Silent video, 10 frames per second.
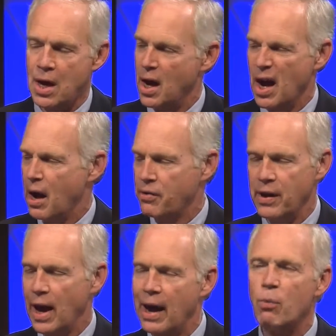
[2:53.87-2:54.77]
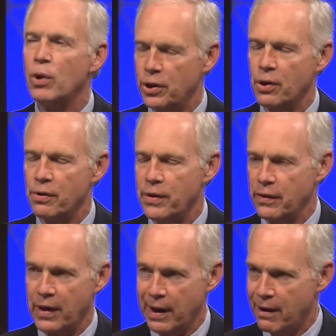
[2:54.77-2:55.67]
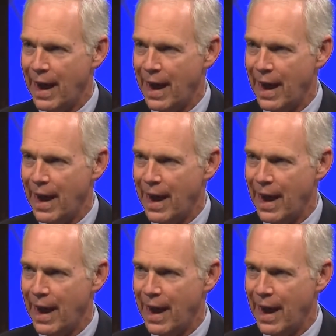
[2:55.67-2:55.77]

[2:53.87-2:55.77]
I really don't think they can